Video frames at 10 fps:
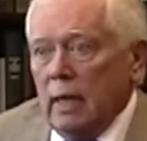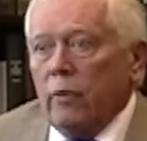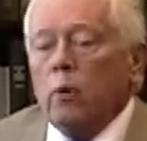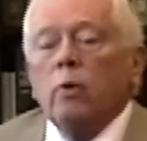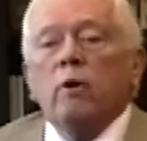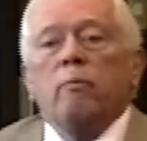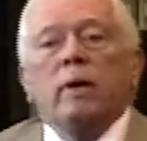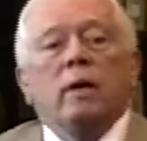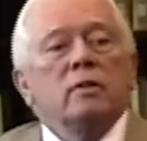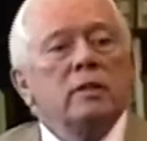There would have
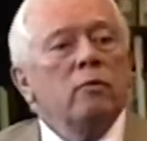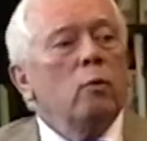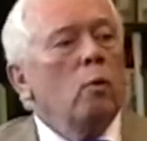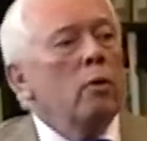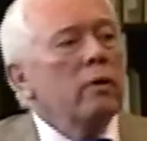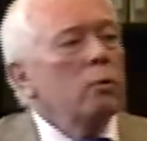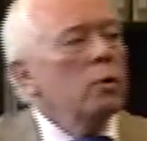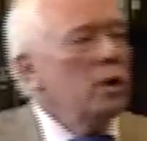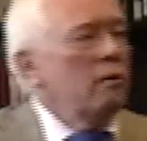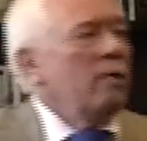been a Civil War that
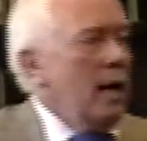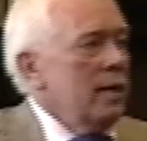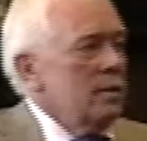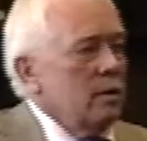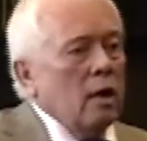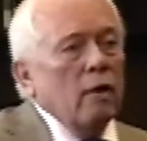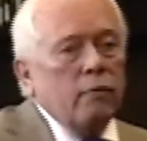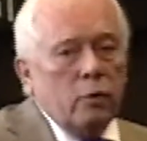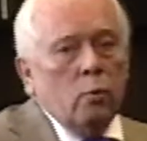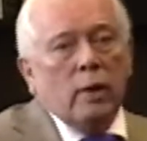would have lasted a
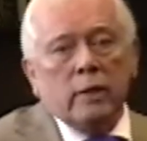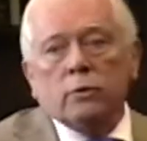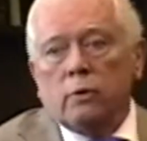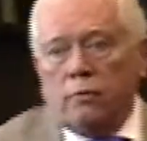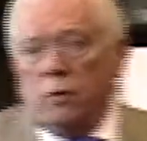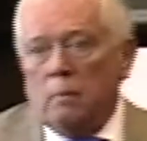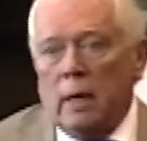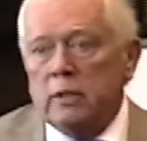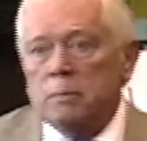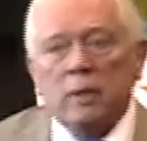few weeks or a few
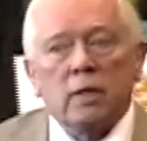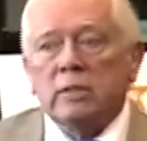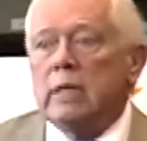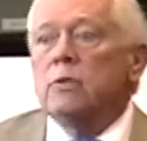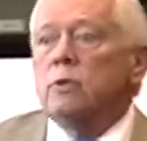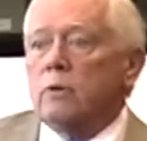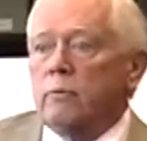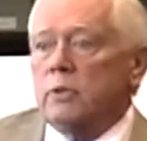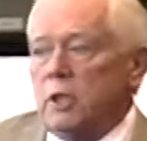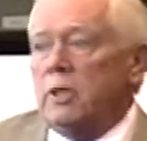months because it took
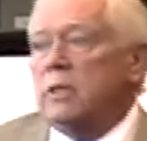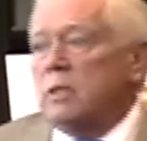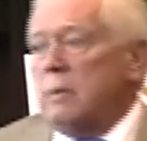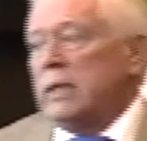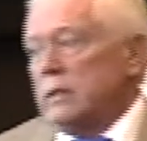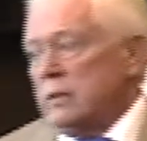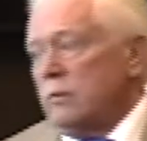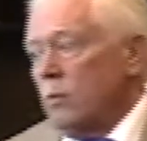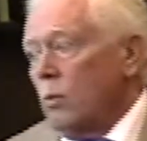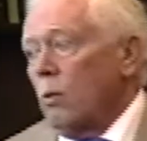Virginia to make the
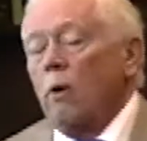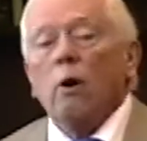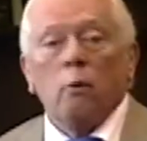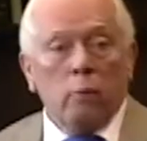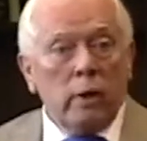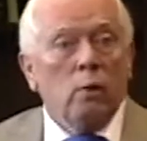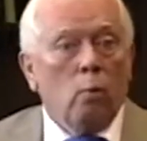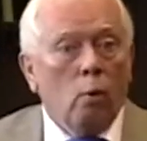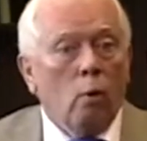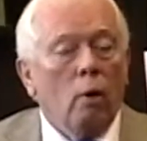Civil War a real
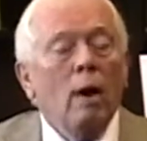war